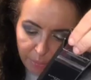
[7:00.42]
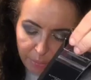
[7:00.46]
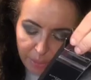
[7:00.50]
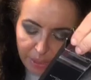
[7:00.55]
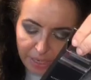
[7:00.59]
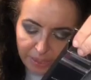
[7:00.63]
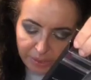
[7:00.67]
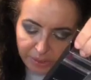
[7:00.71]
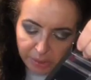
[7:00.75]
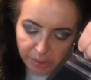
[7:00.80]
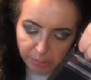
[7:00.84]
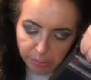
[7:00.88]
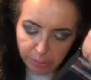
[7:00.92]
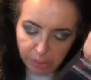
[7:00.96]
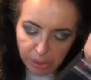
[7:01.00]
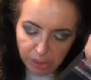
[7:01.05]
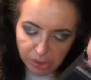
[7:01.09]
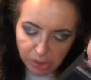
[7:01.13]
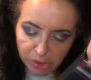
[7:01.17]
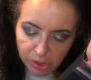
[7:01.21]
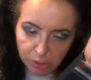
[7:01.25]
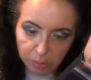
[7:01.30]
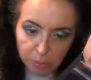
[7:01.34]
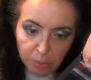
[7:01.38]
blending
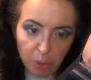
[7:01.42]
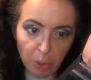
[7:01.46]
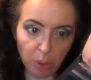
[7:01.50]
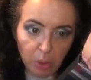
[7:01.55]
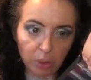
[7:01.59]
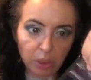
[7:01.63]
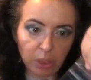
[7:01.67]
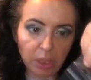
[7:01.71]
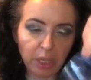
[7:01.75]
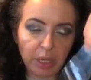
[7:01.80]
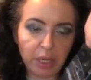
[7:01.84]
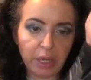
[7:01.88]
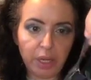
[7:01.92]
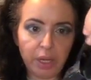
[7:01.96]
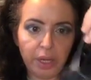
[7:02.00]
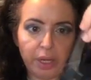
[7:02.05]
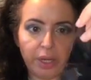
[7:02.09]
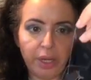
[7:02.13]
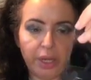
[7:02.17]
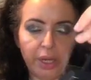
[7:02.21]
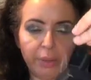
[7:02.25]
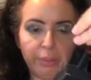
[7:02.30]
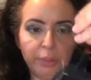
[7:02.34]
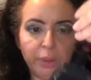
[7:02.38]
brush small,
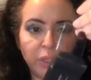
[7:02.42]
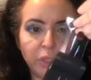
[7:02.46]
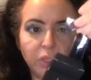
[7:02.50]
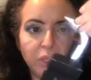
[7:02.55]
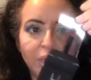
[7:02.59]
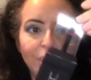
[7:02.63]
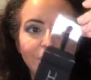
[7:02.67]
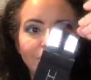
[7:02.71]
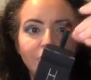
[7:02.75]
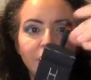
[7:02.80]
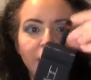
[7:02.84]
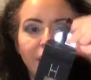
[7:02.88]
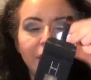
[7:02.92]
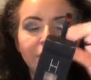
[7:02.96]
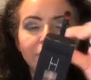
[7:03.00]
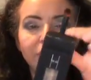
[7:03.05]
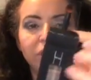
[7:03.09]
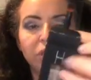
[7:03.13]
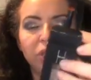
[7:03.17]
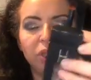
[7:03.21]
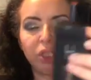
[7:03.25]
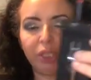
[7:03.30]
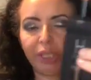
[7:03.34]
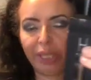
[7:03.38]
because sometimes
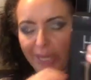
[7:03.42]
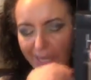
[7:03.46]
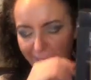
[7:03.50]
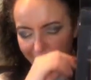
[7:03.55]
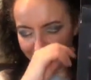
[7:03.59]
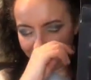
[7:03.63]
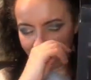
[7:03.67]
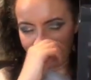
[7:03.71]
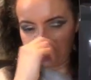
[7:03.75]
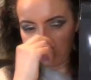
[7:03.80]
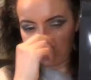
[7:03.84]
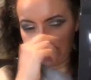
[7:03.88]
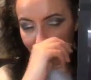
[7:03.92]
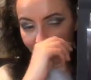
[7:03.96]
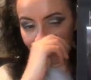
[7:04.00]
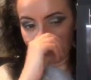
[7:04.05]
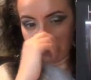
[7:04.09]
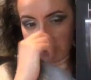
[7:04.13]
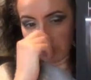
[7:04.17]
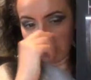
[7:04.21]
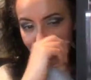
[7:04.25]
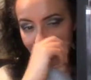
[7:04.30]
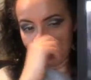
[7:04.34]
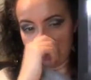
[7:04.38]
she has the
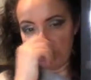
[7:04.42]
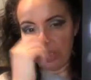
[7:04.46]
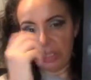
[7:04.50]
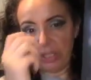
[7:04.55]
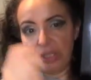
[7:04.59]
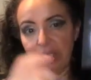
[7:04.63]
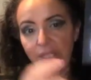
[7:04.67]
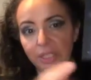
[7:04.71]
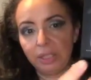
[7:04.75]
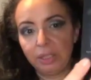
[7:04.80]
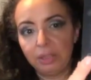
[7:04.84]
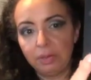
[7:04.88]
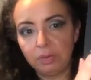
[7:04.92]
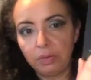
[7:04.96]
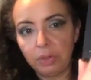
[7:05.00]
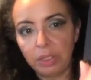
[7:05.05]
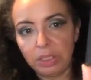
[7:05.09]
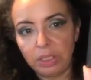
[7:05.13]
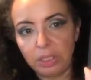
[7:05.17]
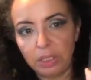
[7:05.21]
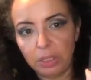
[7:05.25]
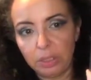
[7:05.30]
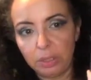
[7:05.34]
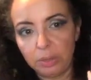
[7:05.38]
numbers here
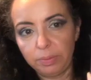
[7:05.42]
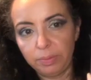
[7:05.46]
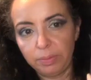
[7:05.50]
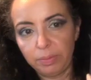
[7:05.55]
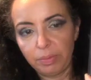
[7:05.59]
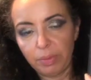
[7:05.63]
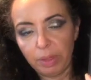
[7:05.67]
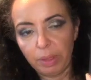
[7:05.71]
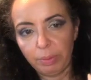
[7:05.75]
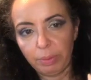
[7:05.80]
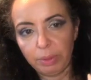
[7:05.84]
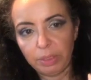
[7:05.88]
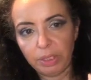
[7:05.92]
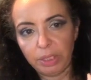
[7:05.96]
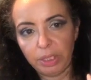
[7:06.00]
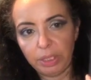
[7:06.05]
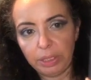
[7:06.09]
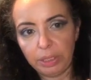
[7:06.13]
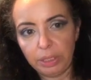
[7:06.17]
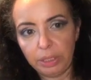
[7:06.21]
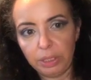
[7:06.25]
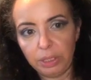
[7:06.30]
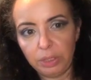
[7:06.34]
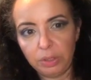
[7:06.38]
written, but
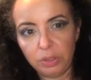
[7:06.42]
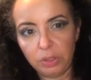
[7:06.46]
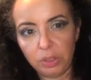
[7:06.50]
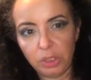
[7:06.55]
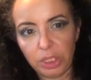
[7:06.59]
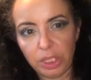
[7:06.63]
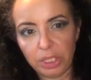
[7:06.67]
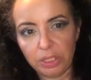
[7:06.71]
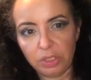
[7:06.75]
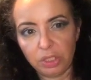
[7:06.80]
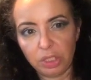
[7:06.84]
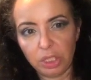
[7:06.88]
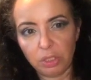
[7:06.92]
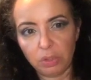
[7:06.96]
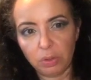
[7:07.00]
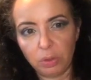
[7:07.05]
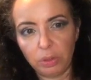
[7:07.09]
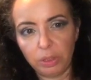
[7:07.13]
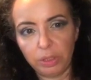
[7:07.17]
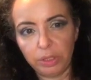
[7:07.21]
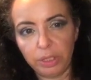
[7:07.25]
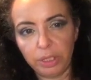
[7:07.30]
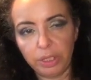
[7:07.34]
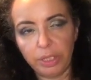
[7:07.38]
here she has just
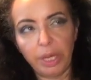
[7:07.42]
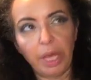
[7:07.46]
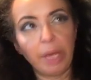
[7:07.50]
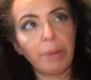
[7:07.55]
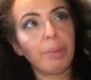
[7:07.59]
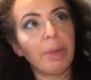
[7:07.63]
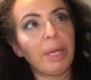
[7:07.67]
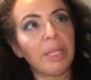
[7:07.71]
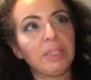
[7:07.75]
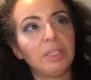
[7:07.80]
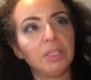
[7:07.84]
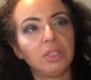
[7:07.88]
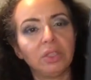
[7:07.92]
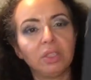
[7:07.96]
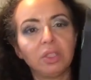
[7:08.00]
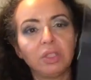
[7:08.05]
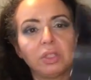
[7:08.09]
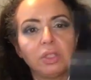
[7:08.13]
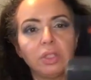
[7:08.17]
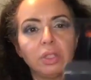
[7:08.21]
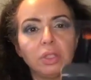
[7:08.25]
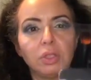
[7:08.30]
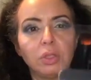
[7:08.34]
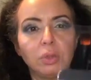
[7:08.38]
only the name, and this is
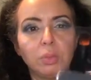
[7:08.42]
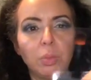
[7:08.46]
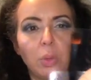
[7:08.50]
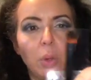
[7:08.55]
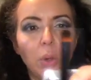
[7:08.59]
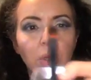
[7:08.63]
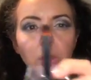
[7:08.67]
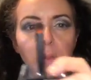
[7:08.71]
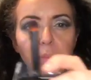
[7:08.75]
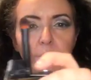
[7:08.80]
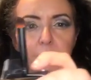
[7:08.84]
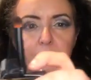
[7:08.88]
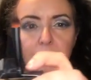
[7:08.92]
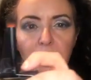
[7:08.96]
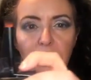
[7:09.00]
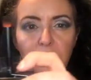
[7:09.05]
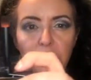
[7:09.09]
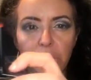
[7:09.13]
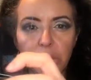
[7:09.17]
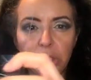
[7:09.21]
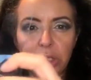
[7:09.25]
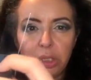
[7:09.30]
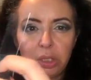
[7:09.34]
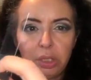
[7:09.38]
the small
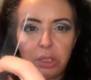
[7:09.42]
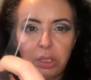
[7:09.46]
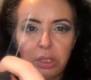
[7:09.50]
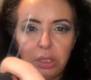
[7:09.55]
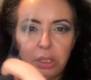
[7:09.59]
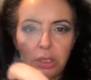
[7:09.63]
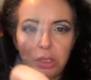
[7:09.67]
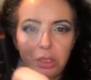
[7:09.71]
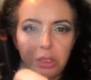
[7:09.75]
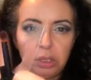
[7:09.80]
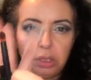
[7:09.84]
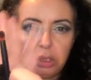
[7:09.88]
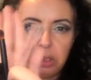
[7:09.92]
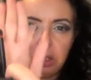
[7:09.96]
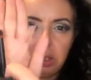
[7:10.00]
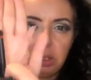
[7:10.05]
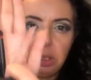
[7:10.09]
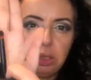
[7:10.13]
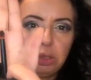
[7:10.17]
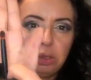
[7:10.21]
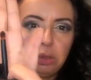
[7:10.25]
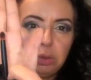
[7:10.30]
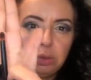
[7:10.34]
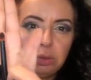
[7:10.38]
brush, you
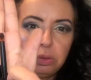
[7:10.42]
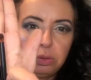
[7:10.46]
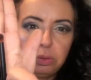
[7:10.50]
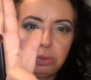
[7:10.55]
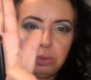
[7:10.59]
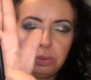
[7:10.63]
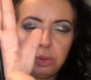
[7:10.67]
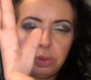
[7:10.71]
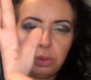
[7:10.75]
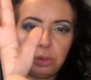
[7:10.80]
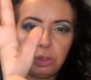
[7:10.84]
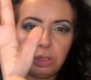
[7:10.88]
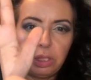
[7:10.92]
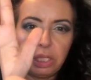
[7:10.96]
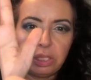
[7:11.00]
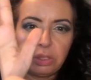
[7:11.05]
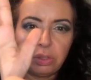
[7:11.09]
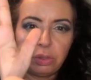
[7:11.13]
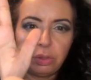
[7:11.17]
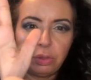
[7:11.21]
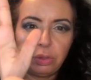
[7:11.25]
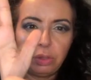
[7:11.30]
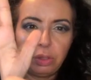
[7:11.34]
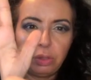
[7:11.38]
know, let's
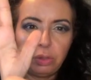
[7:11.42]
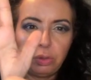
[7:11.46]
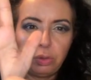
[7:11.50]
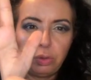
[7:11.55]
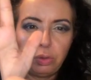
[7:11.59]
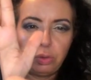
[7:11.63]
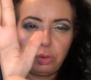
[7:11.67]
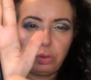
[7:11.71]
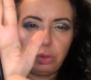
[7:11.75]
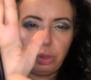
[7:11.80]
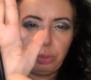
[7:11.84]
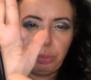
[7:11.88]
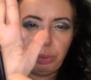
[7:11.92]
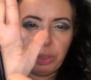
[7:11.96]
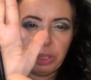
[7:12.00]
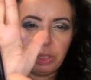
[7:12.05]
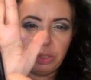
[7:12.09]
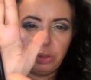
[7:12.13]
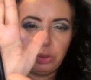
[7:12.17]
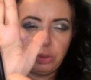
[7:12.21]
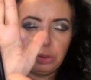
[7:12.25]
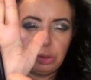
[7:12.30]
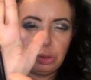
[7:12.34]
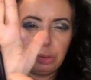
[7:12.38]
do the typical
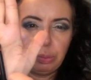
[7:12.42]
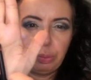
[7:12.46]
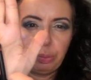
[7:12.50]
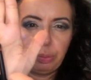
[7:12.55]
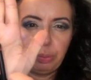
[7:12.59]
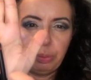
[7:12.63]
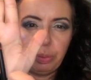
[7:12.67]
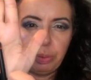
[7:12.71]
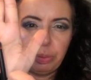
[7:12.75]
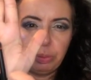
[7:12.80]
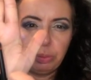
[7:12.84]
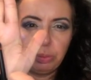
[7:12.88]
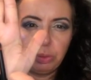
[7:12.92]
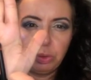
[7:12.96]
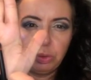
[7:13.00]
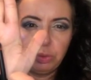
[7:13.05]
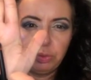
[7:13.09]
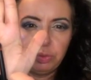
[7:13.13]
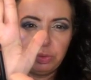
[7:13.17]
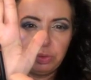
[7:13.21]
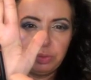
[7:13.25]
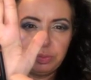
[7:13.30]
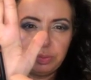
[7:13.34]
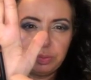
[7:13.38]
YouTube
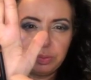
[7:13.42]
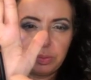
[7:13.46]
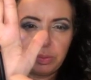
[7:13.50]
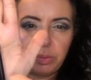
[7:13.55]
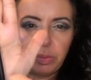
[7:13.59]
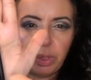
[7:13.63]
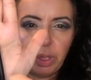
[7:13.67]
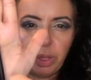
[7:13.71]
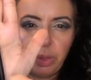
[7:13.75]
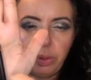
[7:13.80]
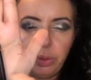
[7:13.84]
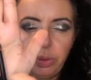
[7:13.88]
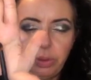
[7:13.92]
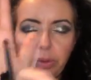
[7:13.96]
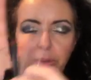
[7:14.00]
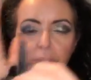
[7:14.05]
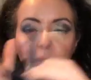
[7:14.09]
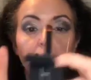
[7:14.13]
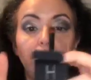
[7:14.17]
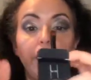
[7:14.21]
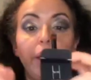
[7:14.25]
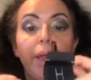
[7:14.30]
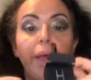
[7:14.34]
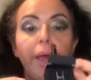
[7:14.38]
move, you know.
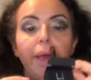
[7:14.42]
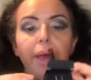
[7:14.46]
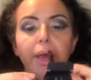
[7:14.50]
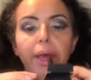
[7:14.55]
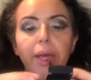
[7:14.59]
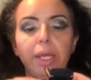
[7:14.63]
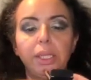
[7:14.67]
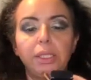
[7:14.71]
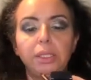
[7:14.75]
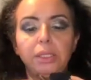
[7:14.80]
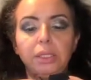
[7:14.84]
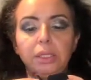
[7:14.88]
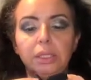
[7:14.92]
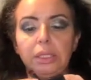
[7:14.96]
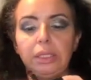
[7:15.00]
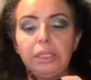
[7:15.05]
And